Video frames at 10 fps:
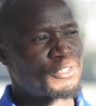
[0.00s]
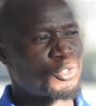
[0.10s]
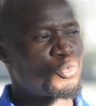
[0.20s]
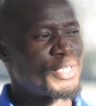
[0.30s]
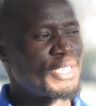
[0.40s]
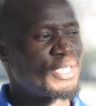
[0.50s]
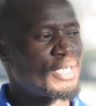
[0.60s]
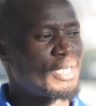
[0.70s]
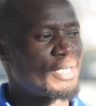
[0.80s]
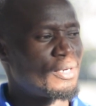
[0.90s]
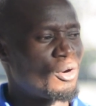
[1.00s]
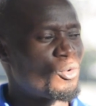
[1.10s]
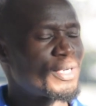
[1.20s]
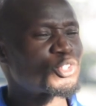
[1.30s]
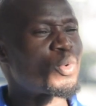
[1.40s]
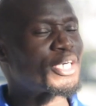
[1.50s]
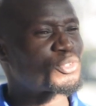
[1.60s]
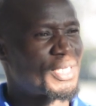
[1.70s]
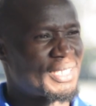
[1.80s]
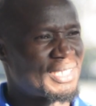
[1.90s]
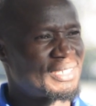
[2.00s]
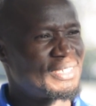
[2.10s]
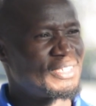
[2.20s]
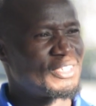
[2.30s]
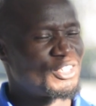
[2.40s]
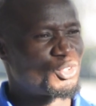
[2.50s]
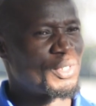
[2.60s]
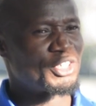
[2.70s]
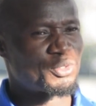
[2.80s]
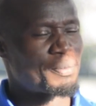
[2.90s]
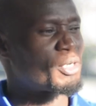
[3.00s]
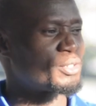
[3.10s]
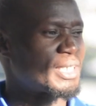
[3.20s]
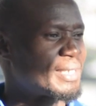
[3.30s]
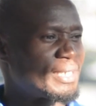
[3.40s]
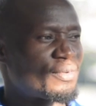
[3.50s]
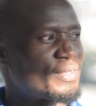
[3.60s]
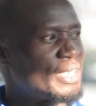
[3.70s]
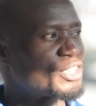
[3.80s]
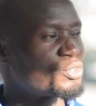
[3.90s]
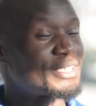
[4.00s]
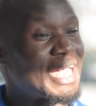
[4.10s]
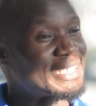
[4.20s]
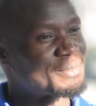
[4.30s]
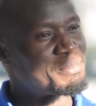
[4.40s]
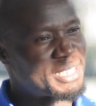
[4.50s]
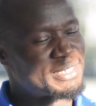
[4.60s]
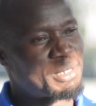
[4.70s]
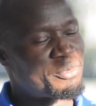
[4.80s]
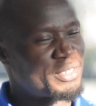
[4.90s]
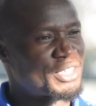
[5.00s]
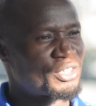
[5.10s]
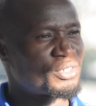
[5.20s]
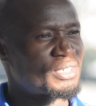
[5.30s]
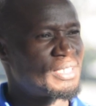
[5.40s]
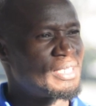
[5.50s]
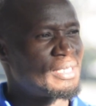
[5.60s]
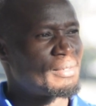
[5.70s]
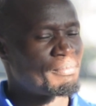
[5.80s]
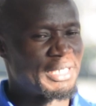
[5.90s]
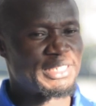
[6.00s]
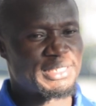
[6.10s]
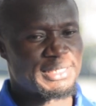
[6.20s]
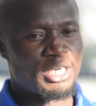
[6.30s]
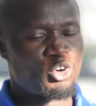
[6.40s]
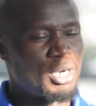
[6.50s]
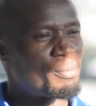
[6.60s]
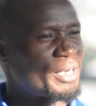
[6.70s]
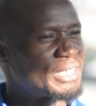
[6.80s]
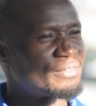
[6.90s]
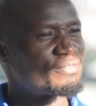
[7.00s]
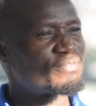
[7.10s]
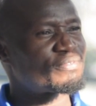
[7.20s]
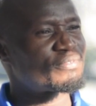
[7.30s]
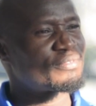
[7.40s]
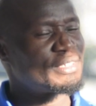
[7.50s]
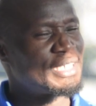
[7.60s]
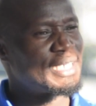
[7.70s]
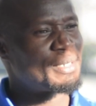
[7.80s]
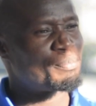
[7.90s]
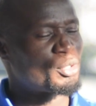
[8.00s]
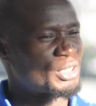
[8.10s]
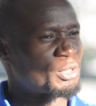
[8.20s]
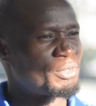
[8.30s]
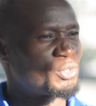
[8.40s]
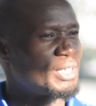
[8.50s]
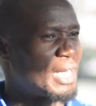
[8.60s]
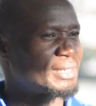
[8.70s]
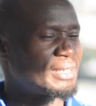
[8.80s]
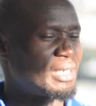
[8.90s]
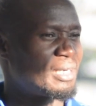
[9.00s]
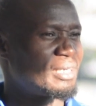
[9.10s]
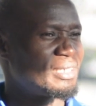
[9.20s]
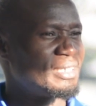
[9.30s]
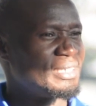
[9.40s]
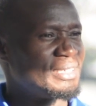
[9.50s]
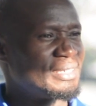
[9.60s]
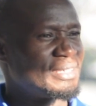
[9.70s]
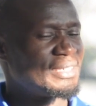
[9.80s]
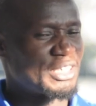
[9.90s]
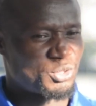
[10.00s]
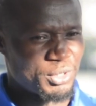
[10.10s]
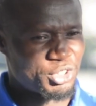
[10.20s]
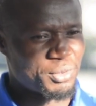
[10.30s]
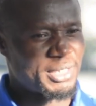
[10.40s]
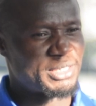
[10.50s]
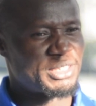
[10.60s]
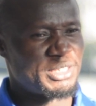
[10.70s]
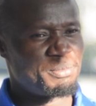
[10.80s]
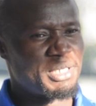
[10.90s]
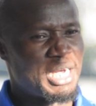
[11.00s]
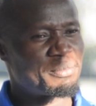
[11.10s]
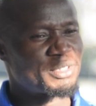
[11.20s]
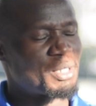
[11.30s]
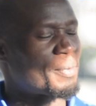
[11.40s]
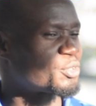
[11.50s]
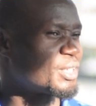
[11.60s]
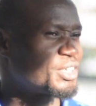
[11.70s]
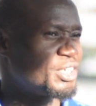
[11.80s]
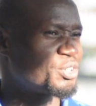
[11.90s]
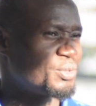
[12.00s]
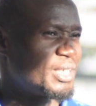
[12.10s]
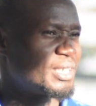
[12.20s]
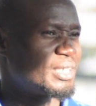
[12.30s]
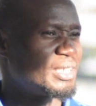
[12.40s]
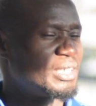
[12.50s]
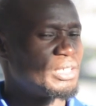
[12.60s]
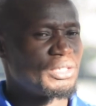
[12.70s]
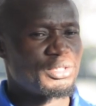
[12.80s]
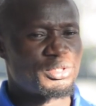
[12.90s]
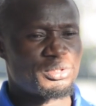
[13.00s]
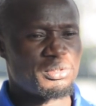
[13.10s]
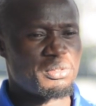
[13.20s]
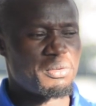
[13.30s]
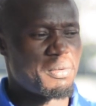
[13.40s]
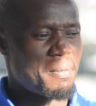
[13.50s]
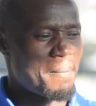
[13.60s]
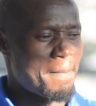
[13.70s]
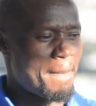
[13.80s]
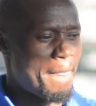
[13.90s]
So we always work together to ensure, because at the end of the day, it's not us making some of the decisions, but it's a collaborative process between us and her, just to ensure that she becomes the person that she is today. So